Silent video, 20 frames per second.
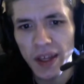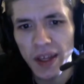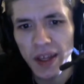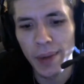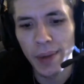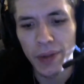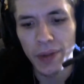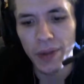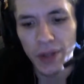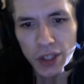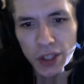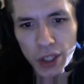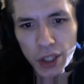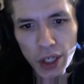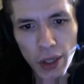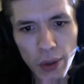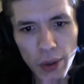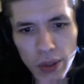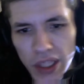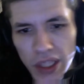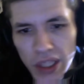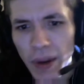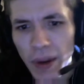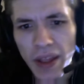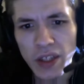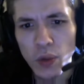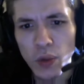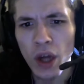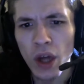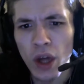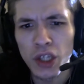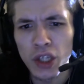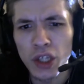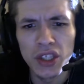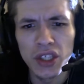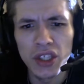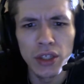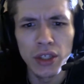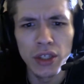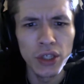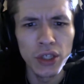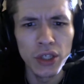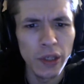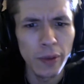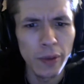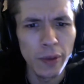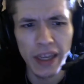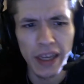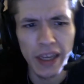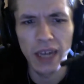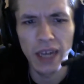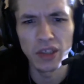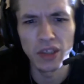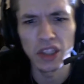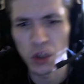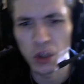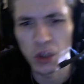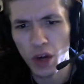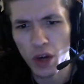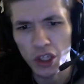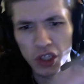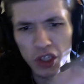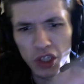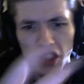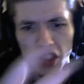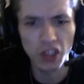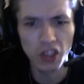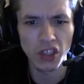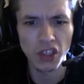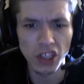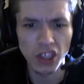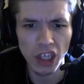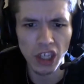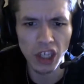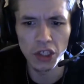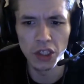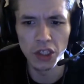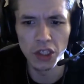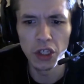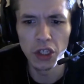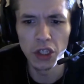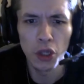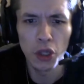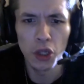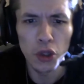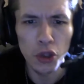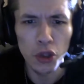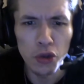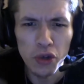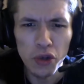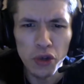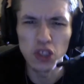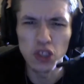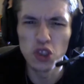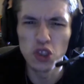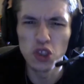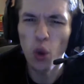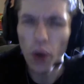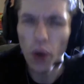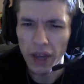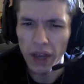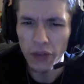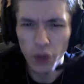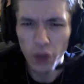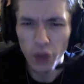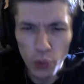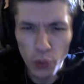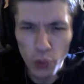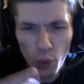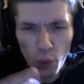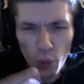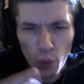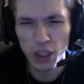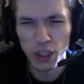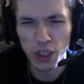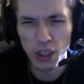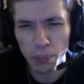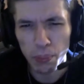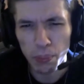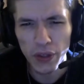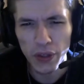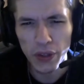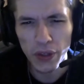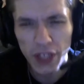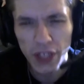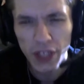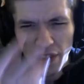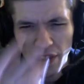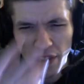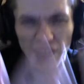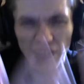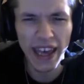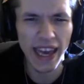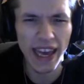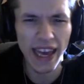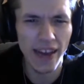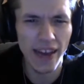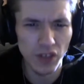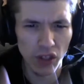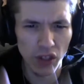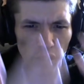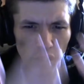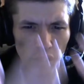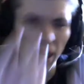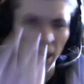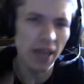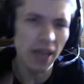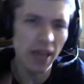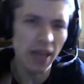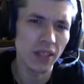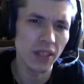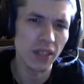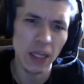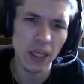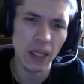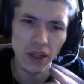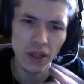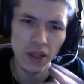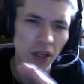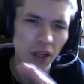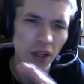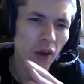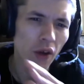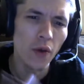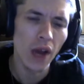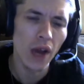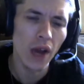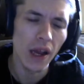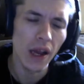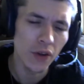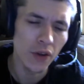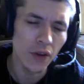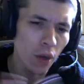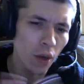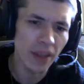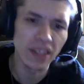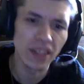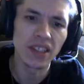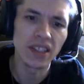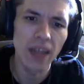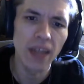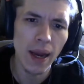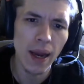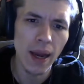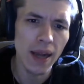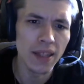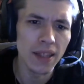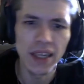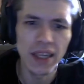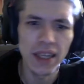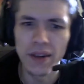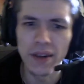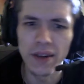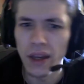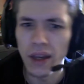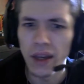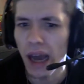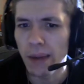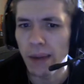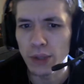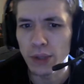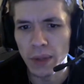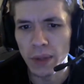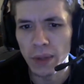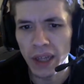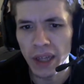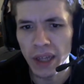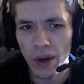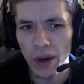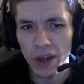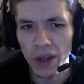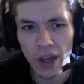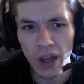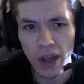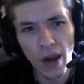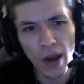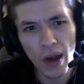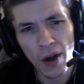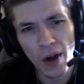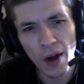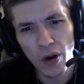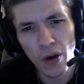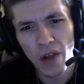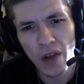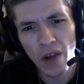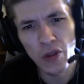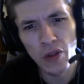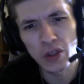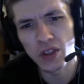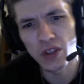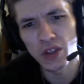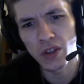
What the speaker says: about this, is anybody that's watched this series or anybody that comes in here and watches this discussion, you can enjoy it. The rewatchability, the laughs, the greatness, that's what, makes us a 9 out of 10. I'm sure anybody that, I don't know how this